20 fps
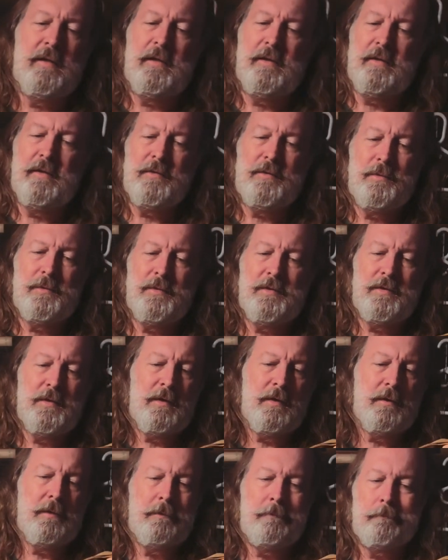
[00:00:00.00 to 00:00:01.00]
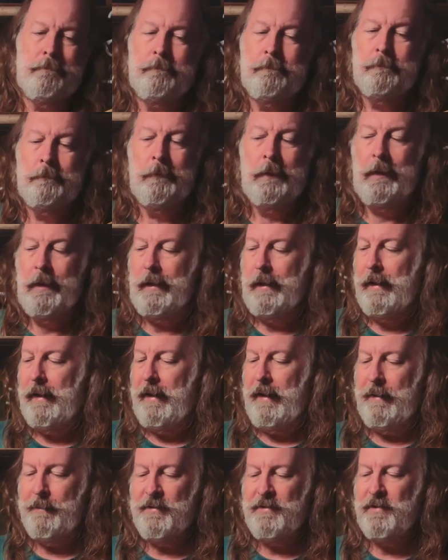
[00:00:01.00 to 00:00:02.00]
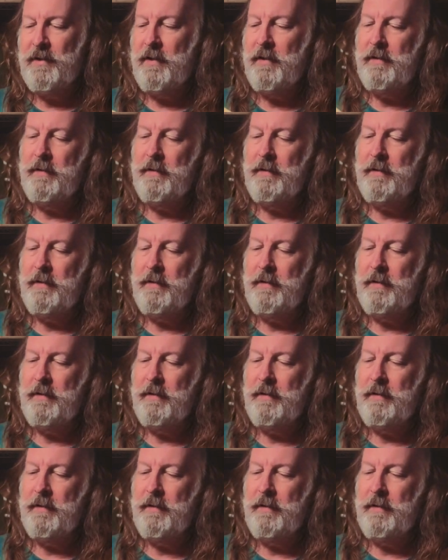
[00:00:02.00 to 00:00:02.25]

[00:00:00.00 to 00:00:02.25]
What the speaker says: This was on Amazon.